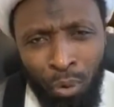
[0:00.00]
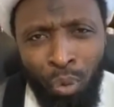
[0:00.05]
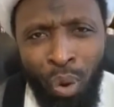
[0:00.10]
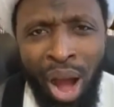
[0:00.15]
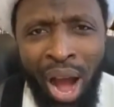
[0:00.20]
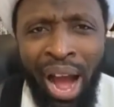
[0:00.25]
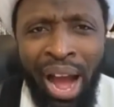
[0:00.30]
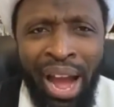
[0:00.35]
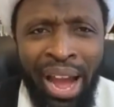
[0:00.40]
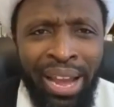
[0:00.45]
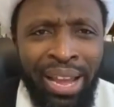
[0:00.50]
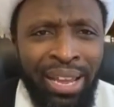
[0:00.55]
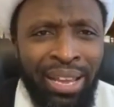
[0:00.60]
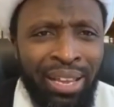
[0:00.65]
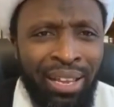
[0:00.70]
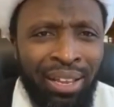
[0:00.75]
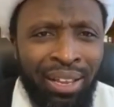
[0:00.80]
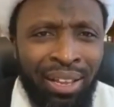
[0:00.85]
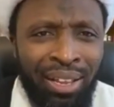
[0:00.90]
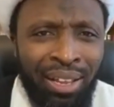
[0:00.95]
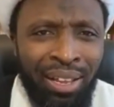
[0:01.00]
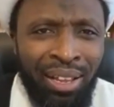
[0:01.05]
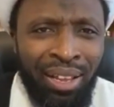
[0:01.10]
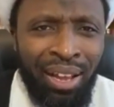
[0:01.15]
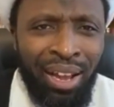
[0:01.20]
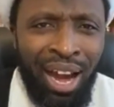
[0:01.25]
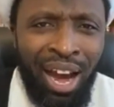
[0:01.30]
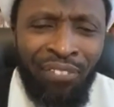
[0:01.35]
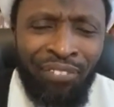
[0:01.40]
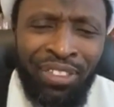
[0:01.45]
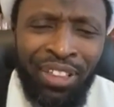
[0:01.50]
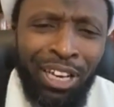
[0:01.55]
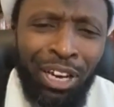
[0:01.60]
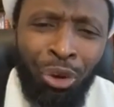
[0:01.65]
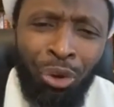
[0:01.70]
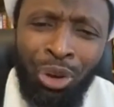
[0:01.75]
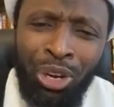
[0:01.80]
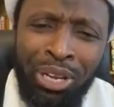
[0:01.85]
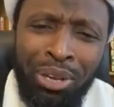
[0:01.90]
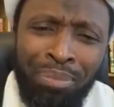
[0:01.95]
Why after
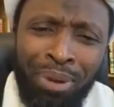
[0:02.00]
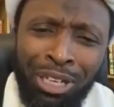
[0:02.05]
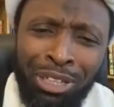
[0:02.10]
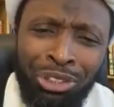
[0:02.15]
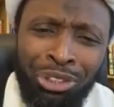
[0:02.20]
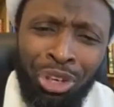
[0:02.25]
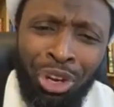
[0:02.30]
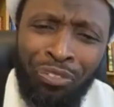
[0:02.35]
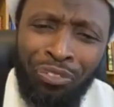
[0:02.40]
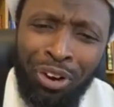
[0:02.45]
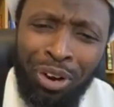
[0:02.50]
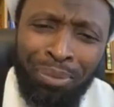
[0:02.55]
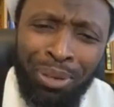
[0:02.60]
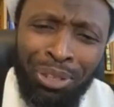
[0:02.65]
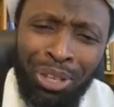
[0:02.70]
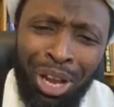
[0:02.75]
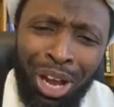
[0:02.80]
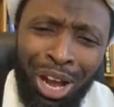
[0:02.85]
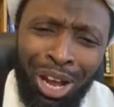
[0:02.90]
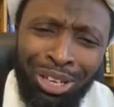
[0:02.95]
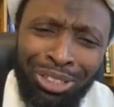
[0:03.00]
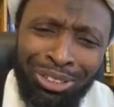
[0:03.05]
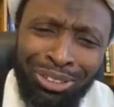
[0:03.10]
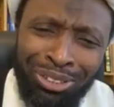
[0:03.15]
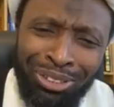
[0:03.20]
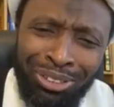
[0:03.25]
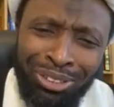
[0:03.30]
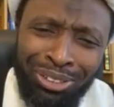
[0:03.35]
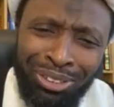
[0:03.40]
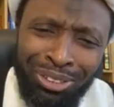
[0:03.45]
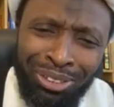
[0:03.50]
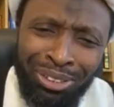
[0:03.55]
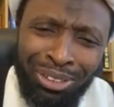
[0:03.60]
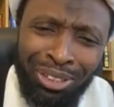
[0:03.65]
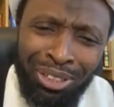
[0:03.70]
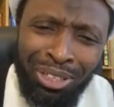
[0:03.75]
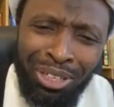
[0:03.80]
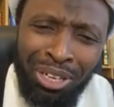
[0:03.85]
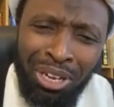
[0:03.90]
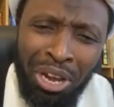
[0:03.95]
the holy month of Ramadan
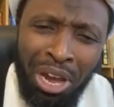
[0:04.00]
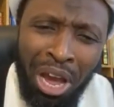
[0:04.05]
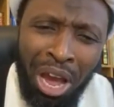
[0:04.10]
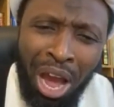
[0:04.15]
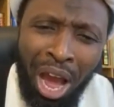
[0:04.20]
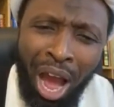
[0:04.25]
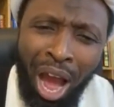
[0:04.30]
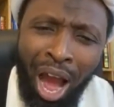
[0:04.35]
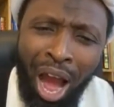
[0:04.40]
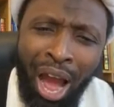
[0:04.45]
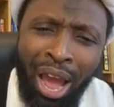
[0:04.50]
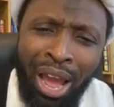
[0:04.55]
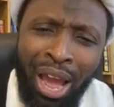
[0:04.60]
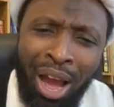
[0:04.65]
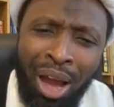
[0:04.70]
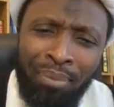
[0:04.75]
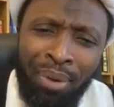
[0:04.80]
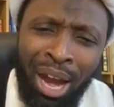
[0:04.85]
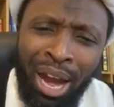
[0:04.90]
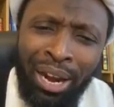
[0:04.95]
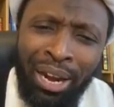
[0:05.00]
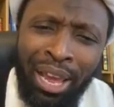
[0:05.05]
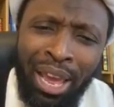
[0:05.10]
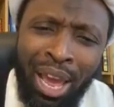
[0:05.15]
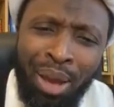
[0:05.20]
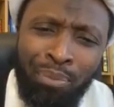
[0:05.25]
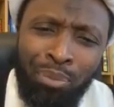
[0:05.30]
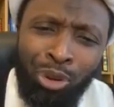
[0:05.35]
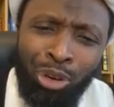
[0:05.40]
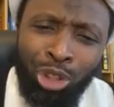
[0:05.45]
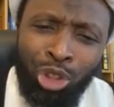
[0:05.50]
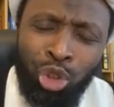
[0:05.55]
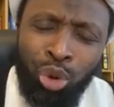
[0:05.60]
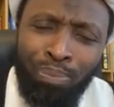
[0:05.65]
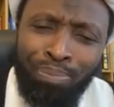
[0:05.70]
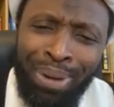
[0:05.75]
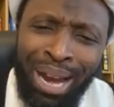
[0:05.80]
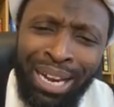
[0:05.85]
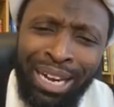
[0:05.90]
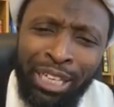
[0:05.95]
I am unable to
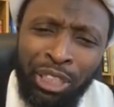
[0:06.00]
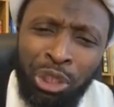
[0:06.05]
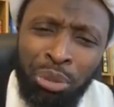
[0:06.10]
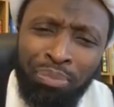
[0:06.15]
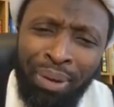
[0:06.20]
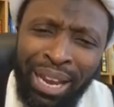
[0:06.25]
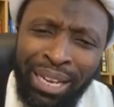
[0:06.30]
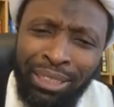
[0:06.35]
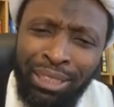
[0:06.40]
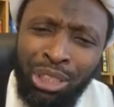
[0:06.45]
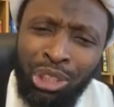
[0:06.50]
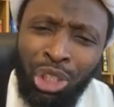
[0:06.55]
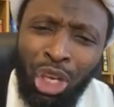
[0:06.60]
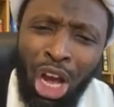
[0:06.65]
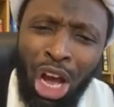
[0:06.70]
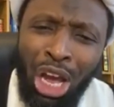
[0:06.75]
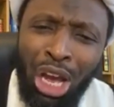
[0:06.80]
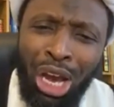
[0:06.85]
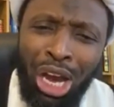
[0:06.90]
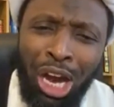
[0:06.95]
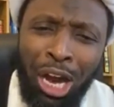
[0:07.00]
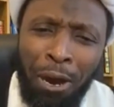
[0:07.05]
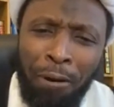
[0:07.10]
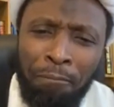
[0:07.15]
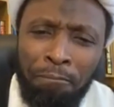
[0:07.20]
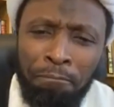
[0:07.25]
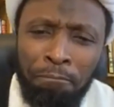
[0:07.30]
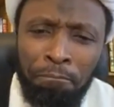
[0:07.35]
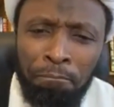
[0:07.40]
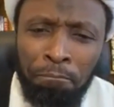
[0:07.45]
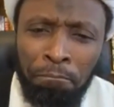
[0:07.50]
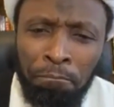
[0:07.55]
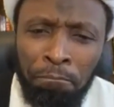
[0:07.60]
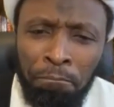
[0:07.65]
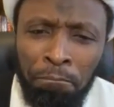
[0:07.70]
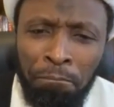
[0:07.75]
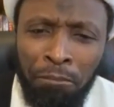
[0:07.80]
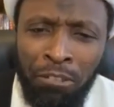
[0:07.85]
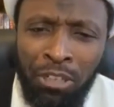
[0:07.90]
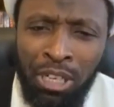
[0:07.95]
manage my desire?
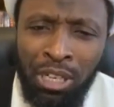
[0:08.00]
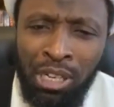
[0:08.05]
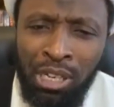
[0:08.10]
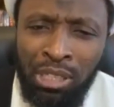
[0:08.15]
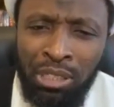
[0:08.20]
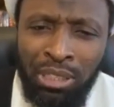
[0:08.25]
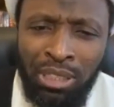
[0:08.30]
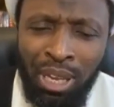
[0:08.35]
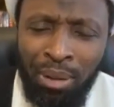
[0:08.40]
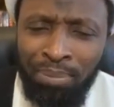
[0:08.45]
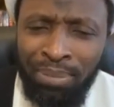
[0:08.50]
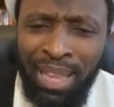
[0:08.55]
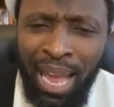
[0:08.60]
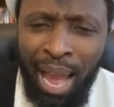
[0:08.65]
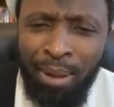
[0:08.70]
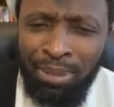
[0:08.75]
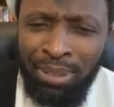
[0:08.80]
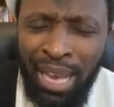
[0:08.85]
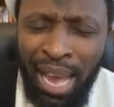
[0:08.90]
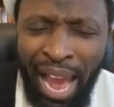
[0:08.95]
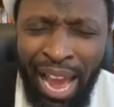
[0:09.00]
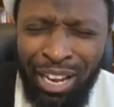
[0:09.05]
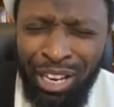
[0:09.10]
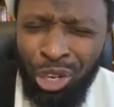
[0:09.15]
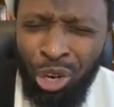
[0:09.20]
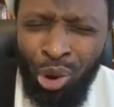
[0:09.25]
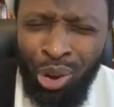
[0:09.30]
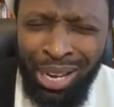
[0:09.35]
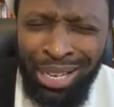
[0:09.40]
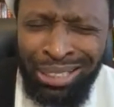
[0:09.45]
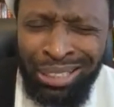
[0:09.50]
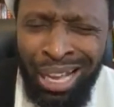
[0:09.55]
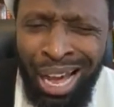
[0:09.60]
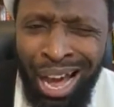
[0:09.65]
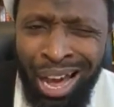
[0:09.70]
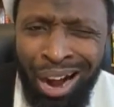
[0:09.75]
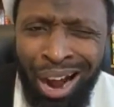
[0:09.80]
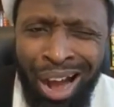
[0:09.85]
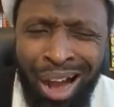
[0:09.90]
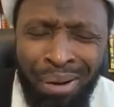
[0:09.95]
Sometimes I know it's
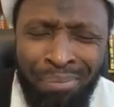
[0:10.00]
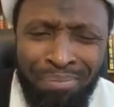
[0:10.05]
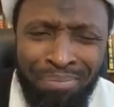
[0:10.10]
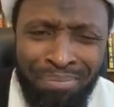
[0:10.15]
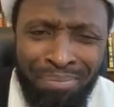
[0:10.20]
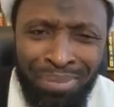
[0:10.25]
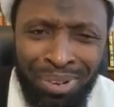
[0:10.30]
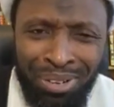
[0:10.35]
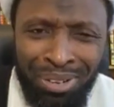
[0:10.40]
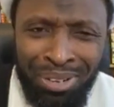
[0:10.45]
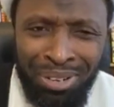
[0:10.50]
haram,